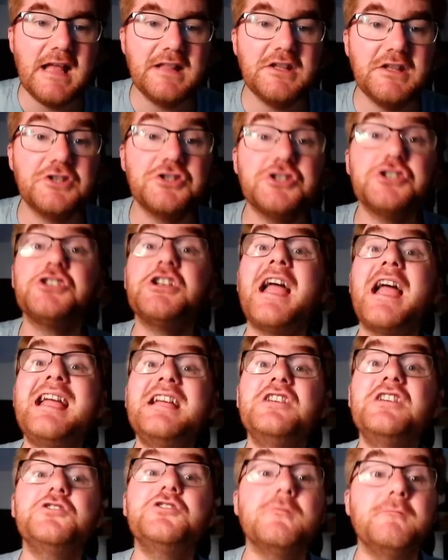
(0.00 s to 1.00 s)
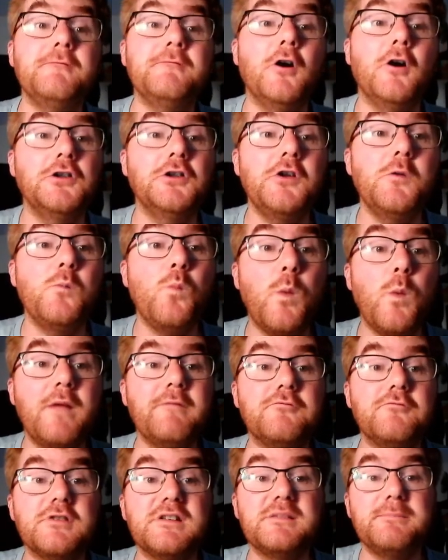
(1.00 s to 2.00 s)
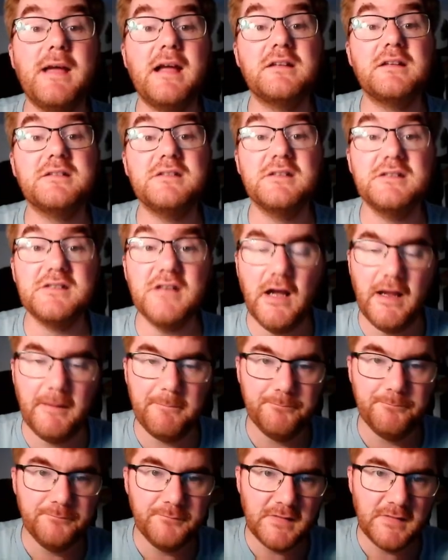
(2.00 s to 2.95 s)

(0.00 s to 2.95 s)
the change of volume with respect to time.